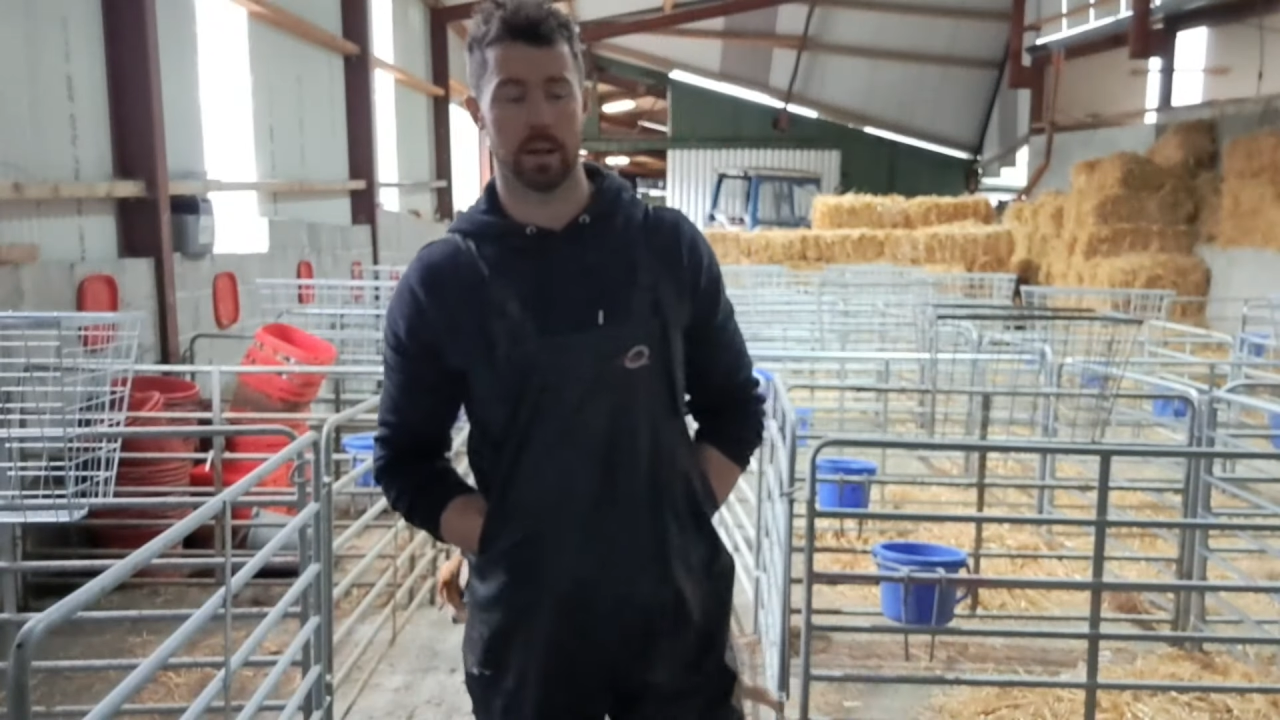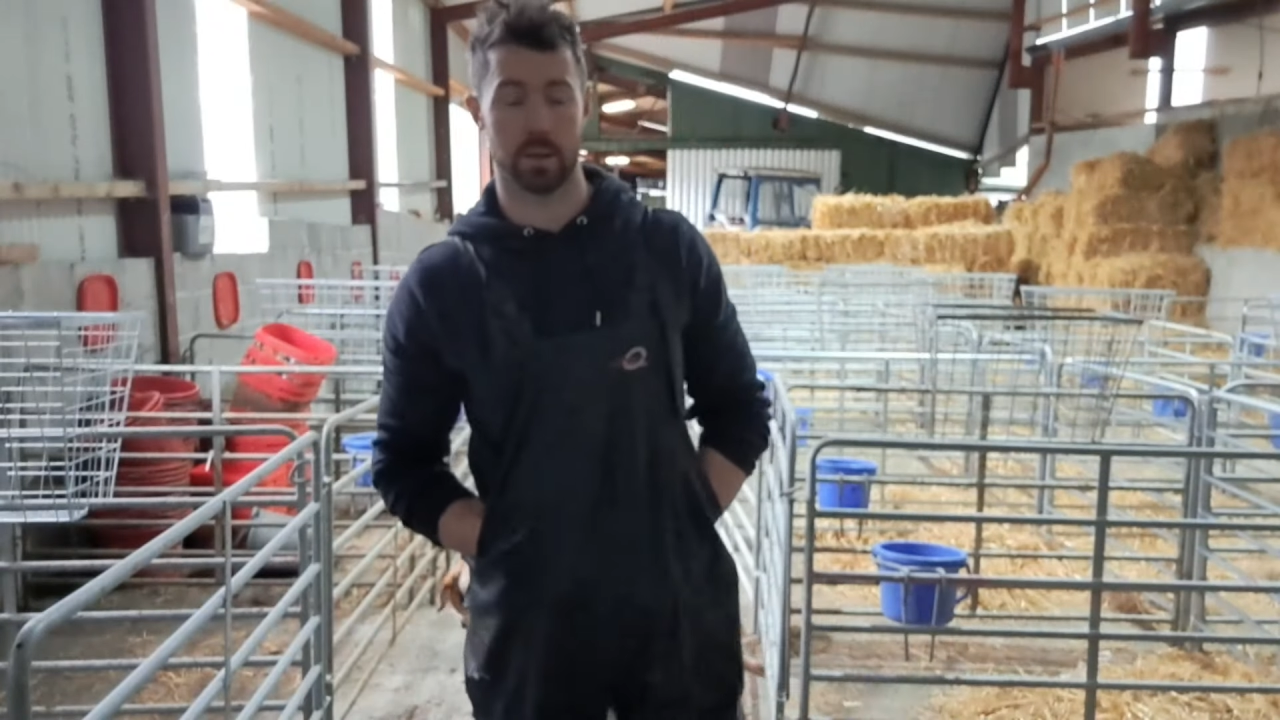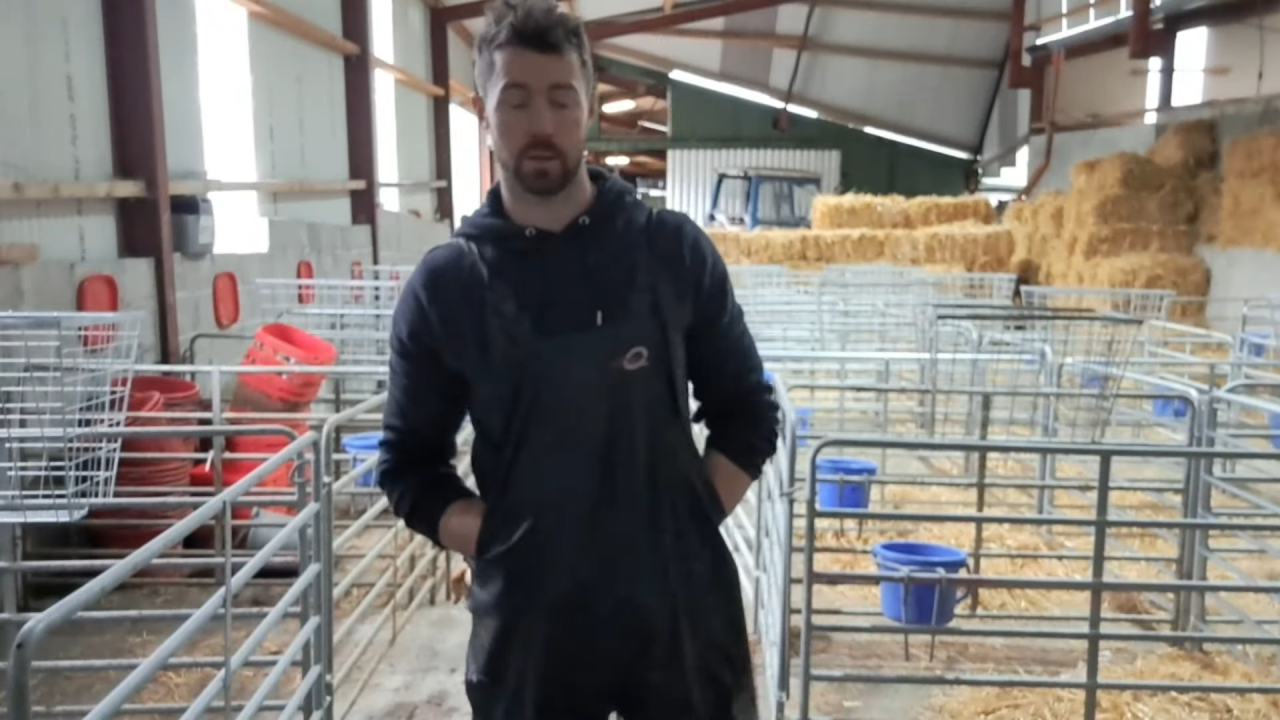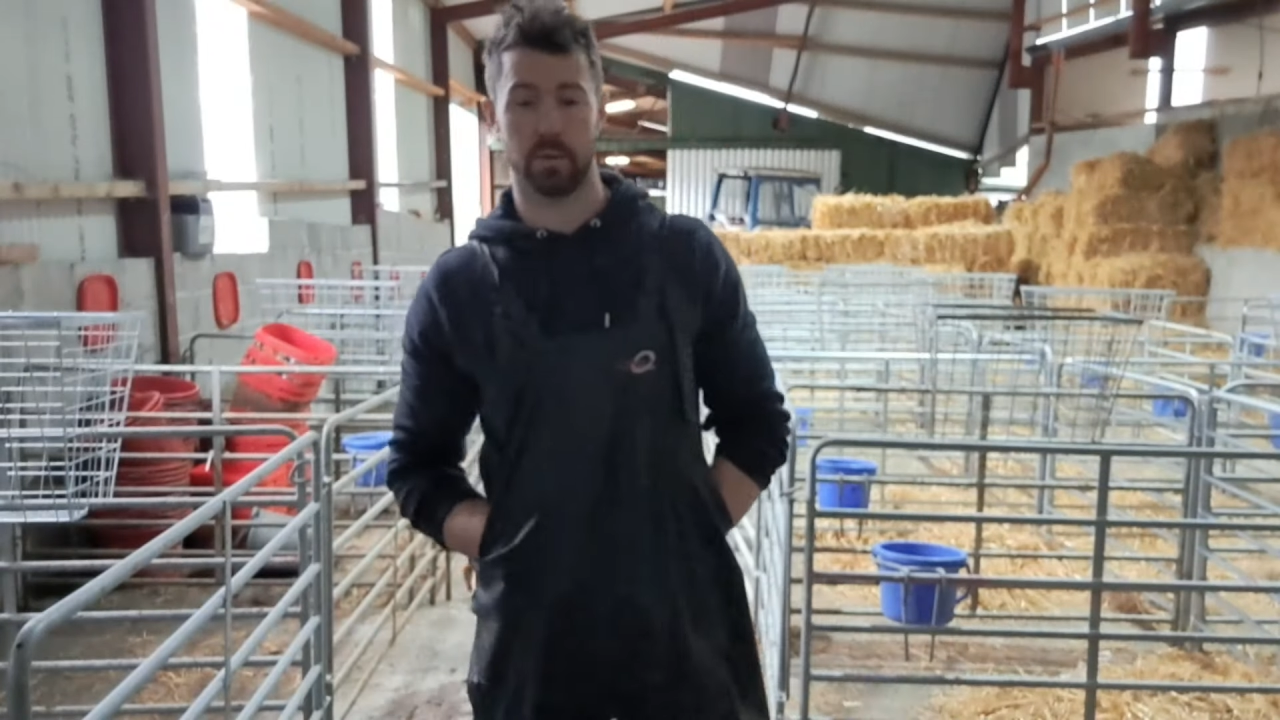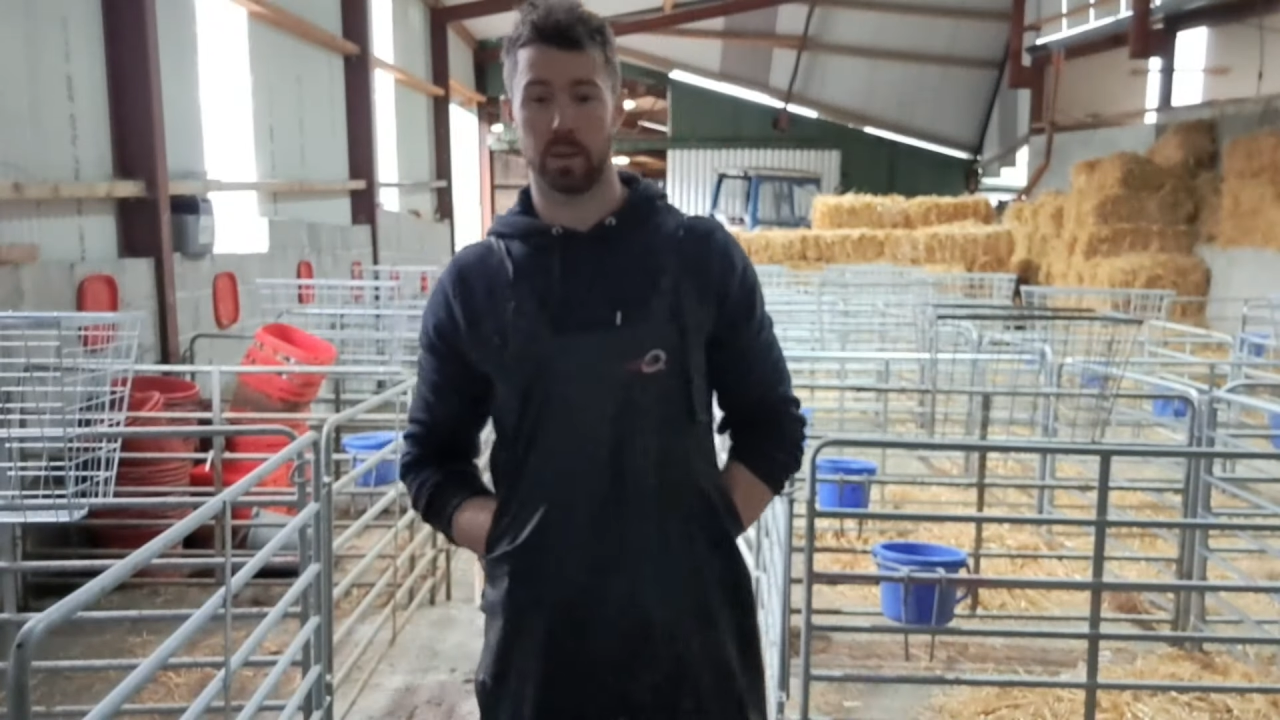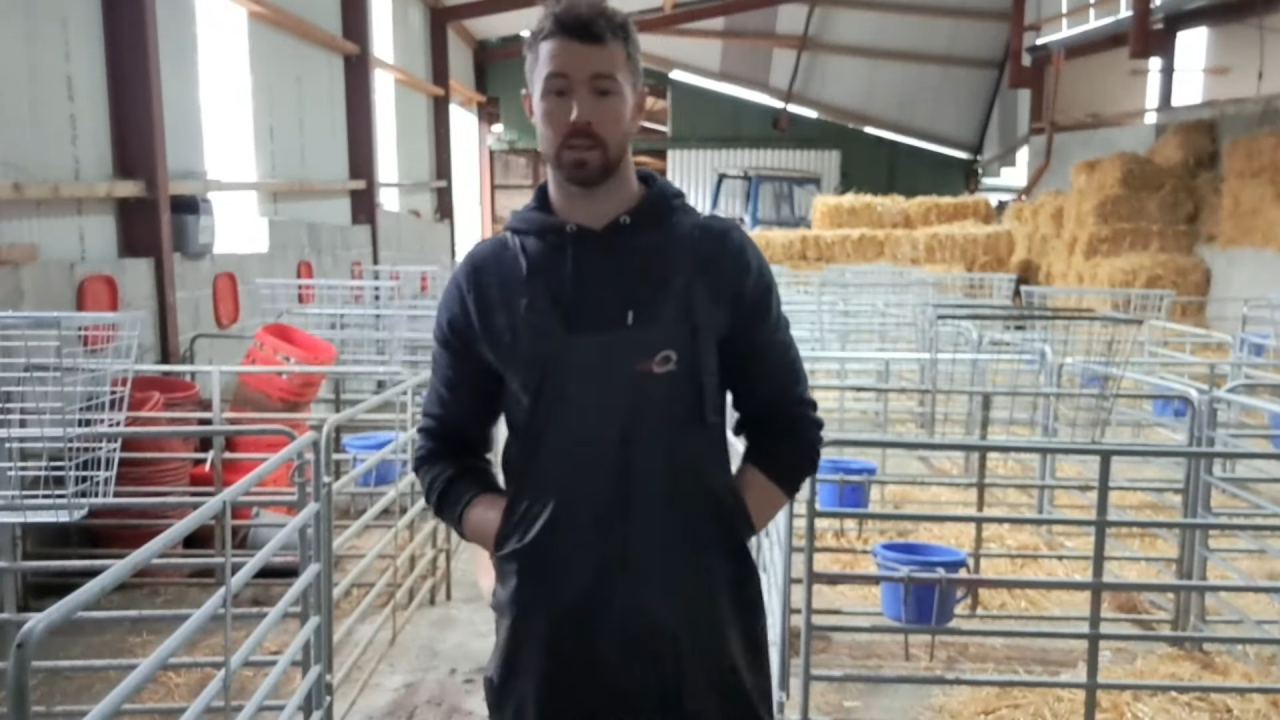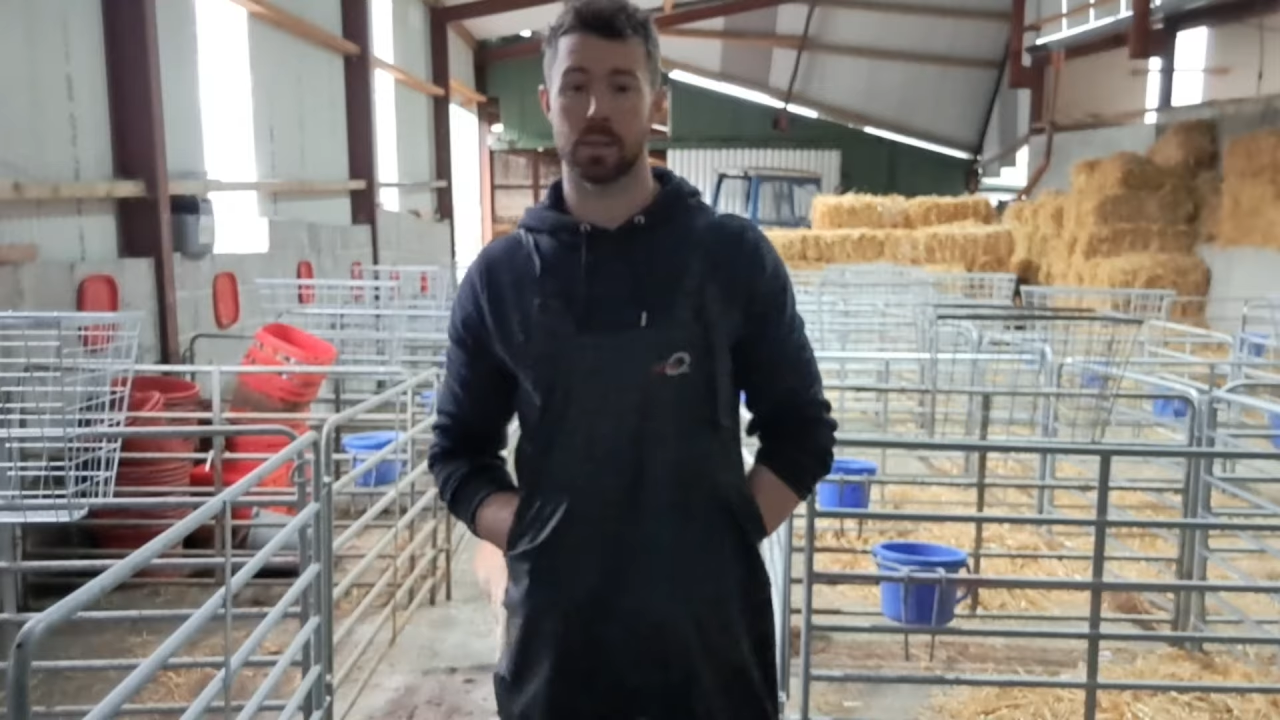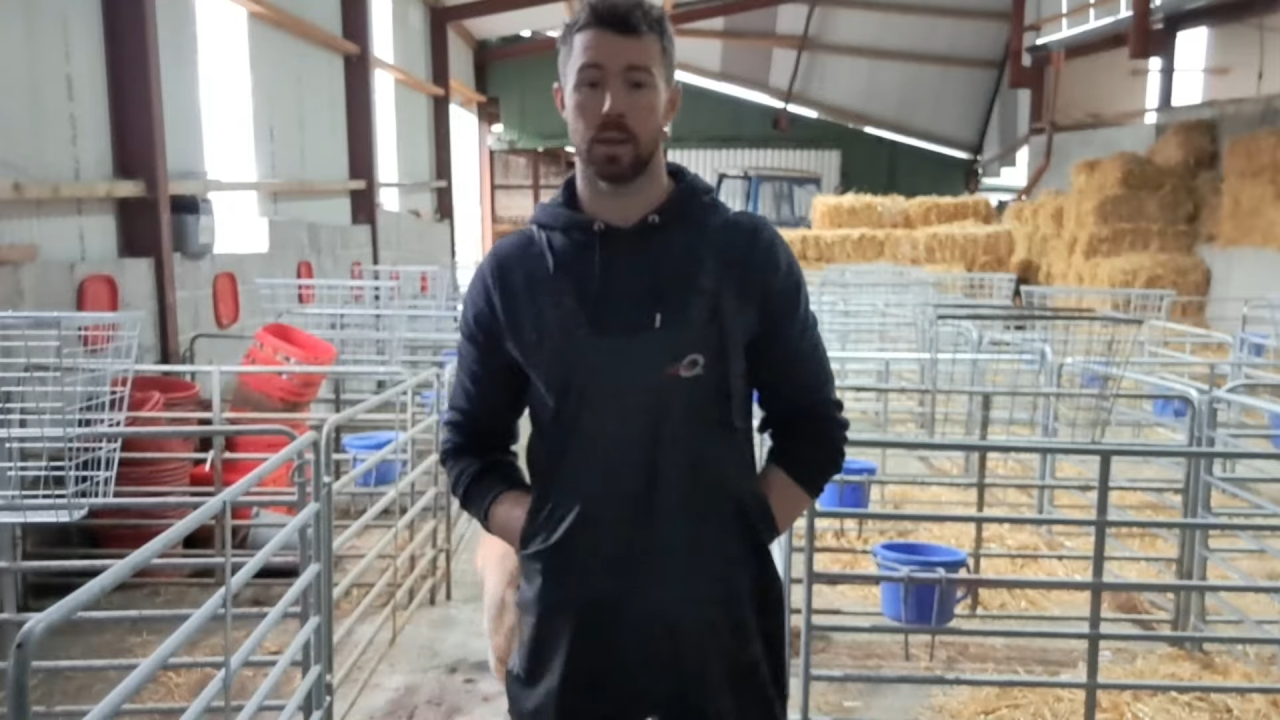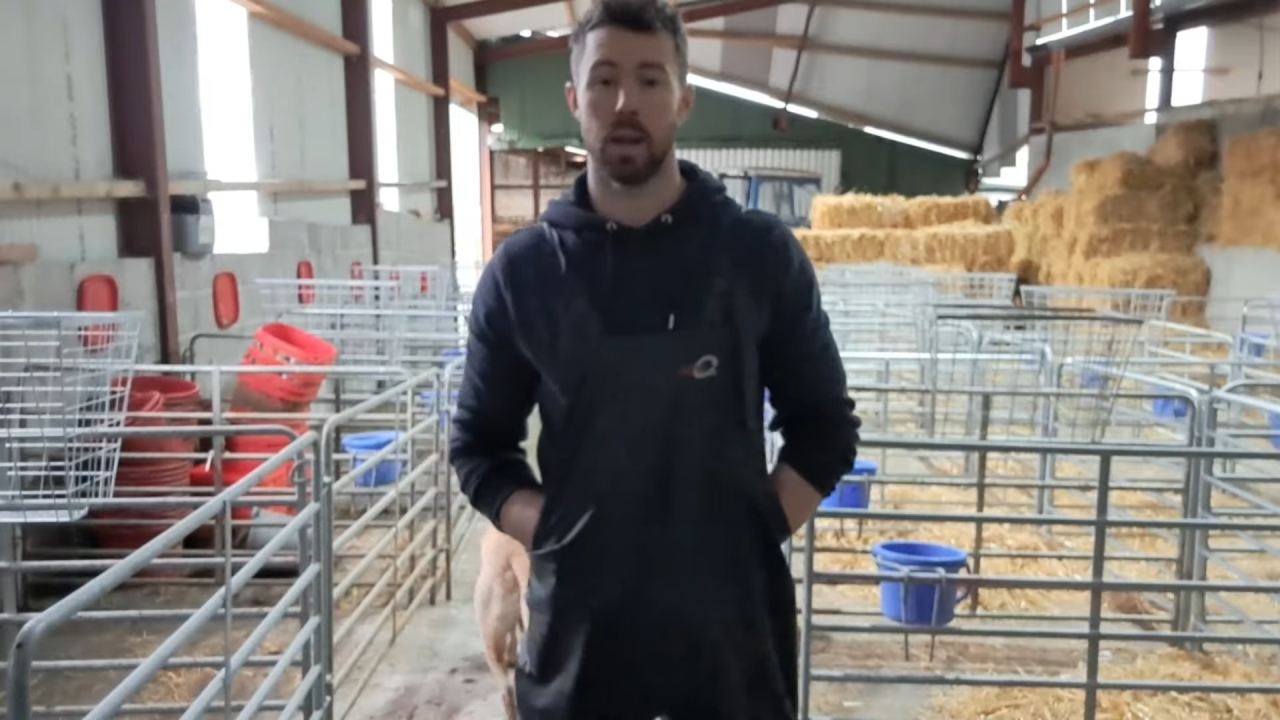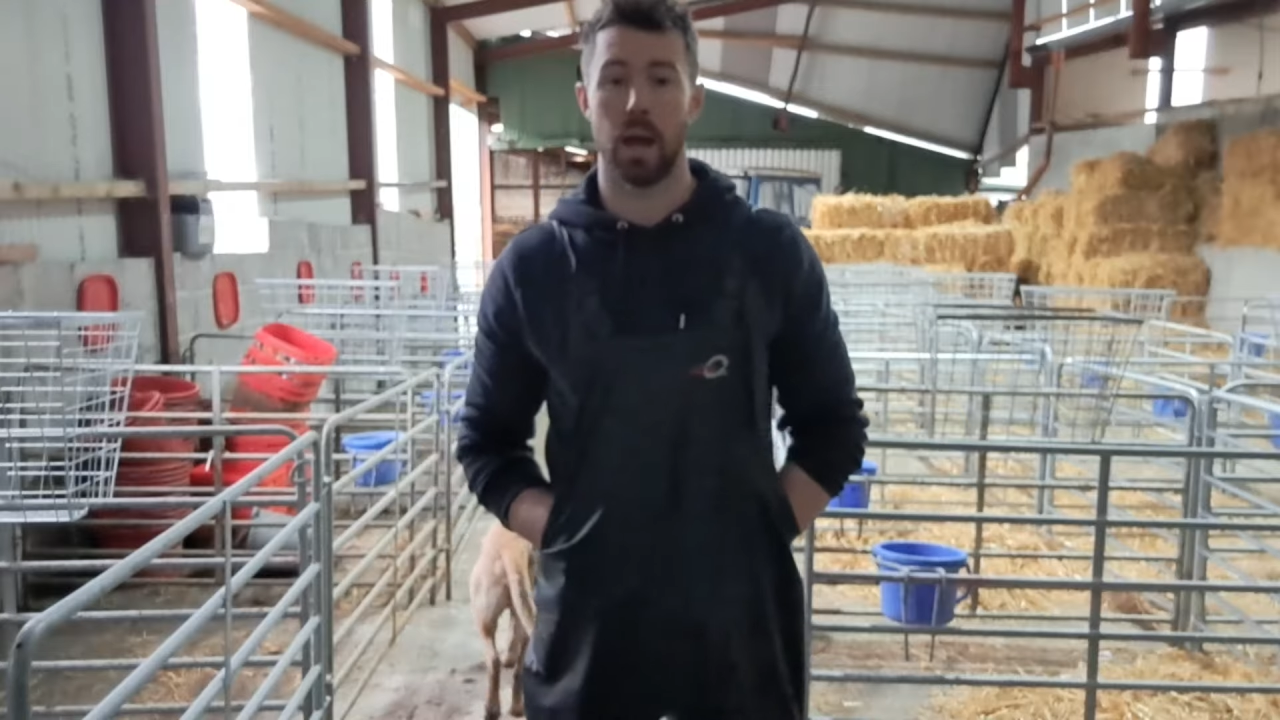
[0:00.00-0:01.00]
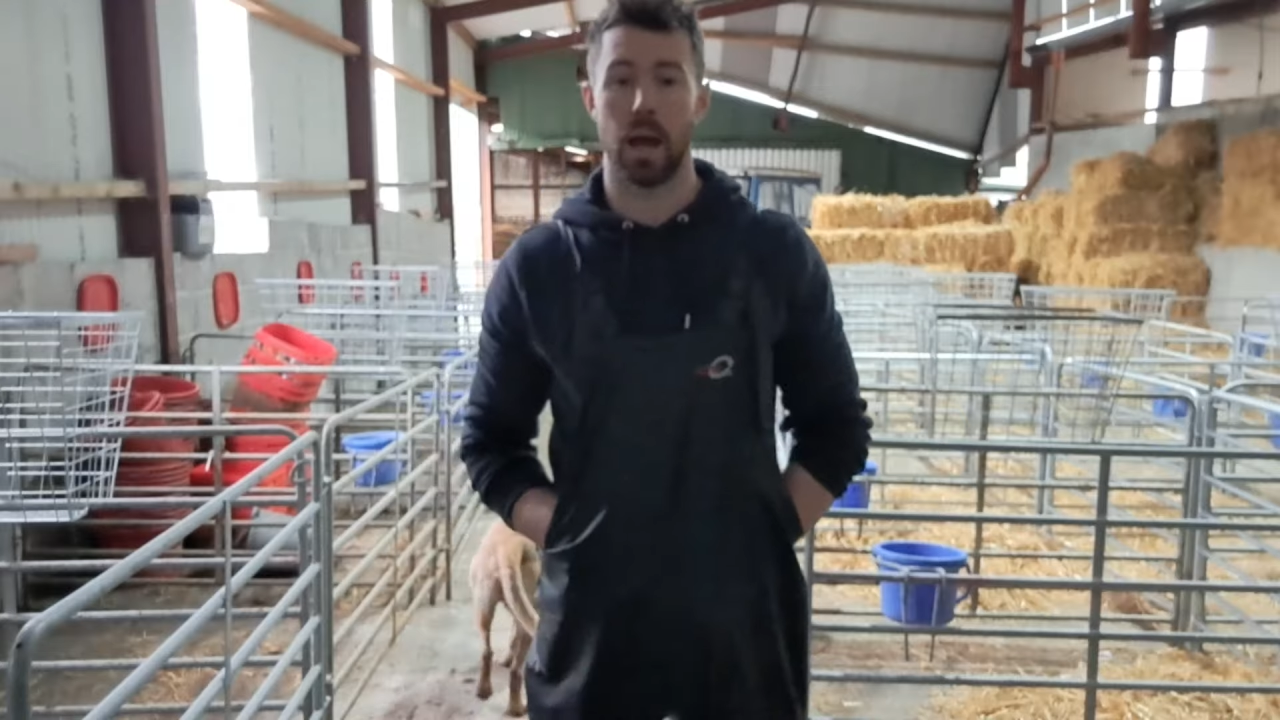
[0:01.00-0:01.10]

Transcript: acres of fields.